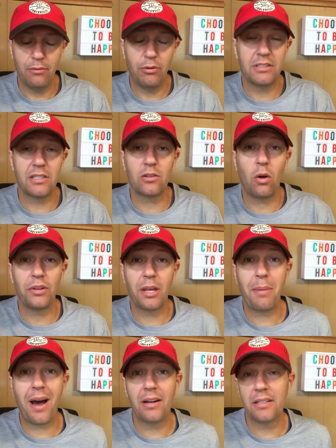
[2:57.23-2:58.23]
which is only
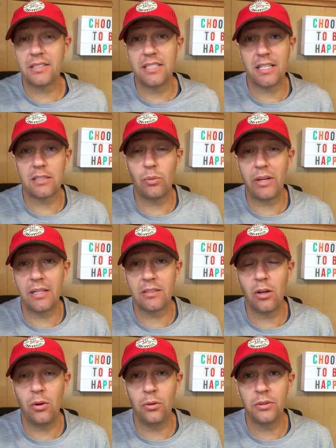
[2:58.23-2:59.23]
about 6
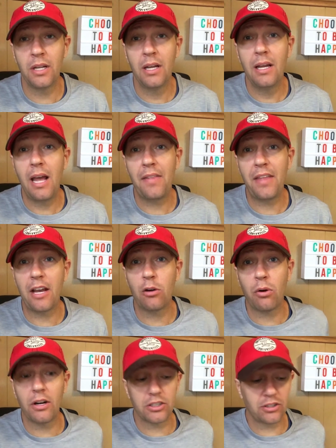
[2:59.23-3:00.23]
weeks old, and they
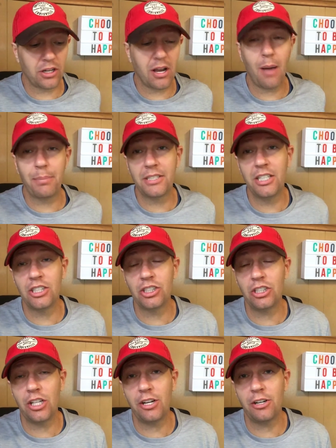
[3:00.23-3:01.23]
crushed the competition